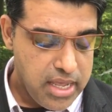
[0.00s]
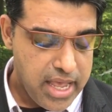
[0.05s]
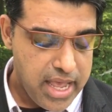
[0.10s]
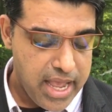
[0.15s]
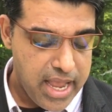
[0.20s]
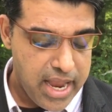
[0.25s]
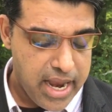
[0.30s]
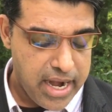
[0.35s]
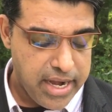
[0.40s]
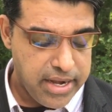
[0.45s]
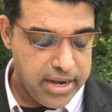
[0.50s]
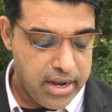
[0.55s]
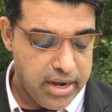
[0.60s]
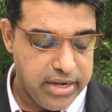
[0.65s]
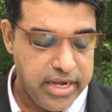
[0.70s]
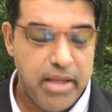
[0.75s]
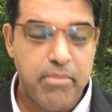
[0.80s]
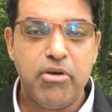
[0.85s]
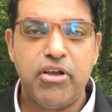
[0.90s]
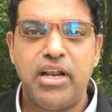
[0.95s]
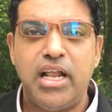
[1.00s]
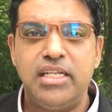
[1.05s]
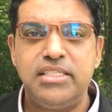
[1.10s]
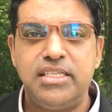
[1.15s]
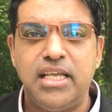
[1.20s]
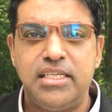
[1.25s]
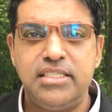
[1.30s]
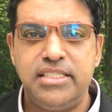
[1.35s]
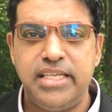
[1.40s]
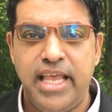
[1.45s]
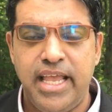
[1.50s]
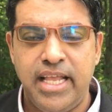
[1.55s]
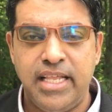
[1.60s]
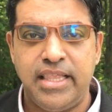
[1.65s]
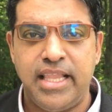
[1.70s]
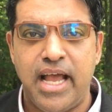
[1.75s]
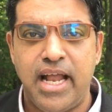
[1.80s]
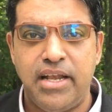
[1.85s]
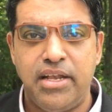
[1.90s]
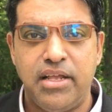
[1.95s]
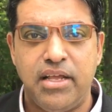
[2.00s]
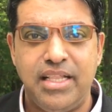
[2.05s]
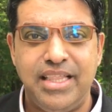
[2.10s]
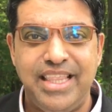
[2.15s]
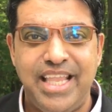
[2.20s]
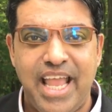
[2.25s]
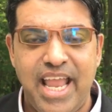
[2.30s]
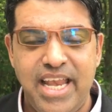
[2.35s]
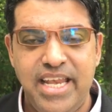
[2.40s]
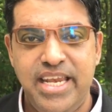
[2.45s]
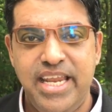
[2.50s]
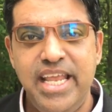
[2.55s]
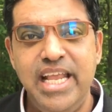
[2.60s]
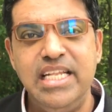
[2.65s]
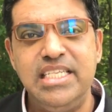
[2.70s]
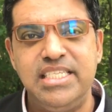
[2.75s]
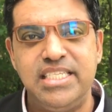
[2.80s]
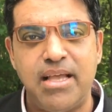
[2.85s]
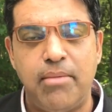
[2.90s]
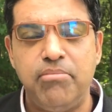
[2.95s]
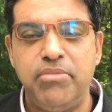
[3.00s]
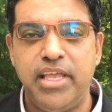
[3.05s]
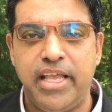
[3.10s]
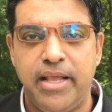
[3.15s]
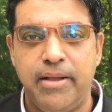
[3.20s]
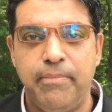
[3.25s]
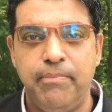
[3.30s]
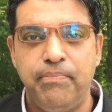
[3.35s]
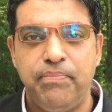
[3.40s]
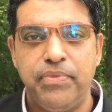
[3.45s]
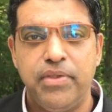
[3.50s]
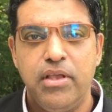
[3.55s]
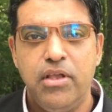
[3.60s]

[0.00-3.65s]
And uh, Democrats are saying that uh, they need something